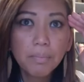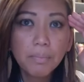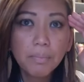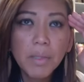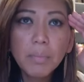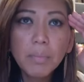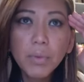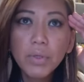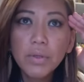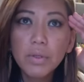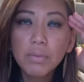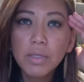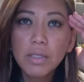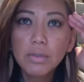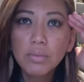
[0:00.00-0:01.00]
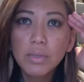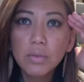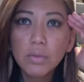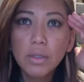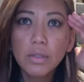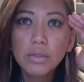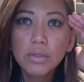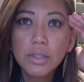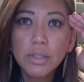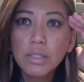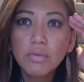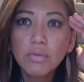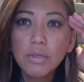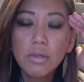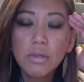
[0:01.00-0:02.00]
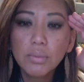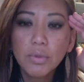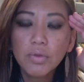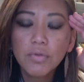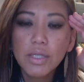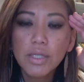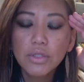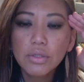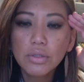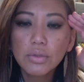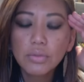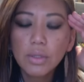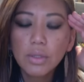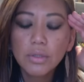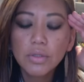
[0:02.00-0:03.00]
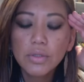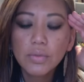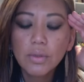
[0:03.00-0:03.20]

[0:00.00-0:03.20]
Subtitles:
people in the B2B world or even in the professional world,